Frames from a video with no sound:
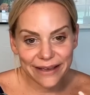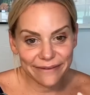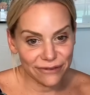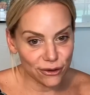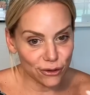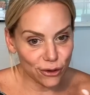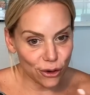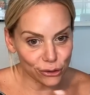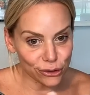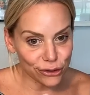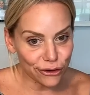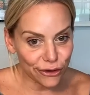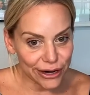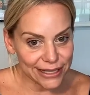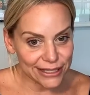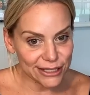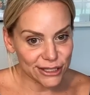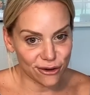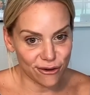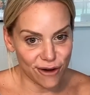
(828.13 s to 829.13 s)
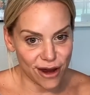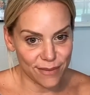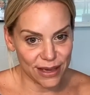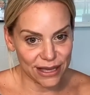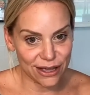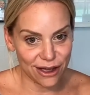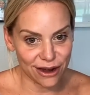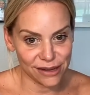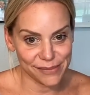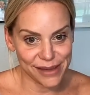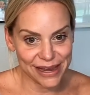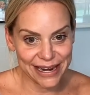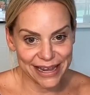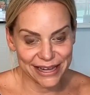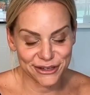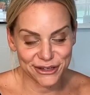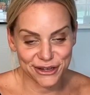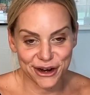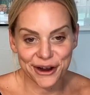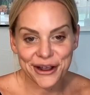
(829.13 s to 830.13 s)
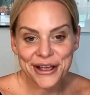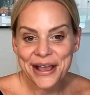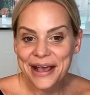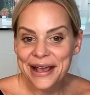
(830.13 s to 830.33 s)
If you go to their Instagram at Yachty by Nature,